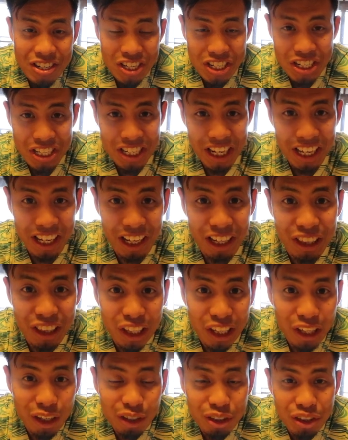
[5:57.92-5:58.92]
just like a
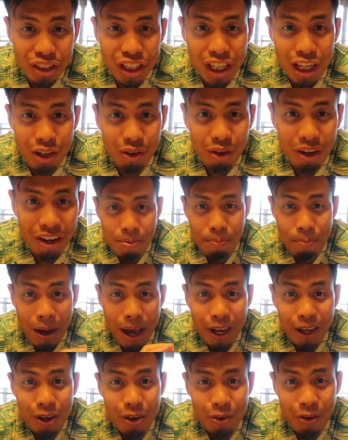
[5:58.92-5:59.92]
little secret.
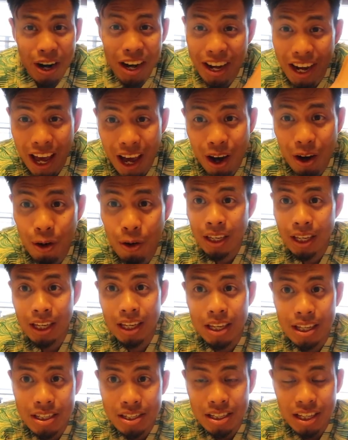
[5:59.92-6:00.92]
Maiko right now
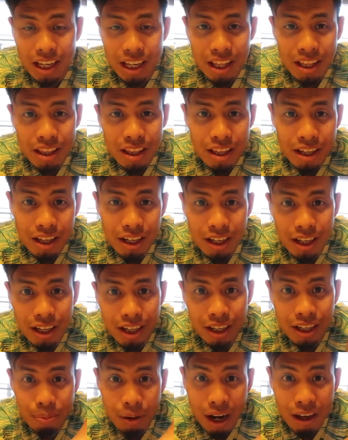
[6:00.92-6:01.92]
is in
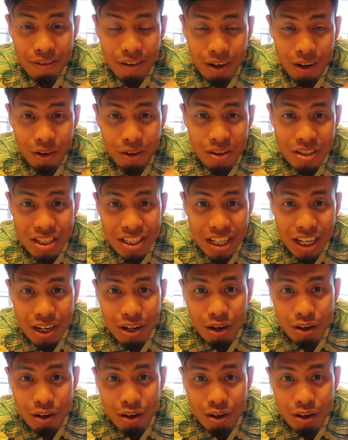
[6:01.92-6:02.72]
the private onsen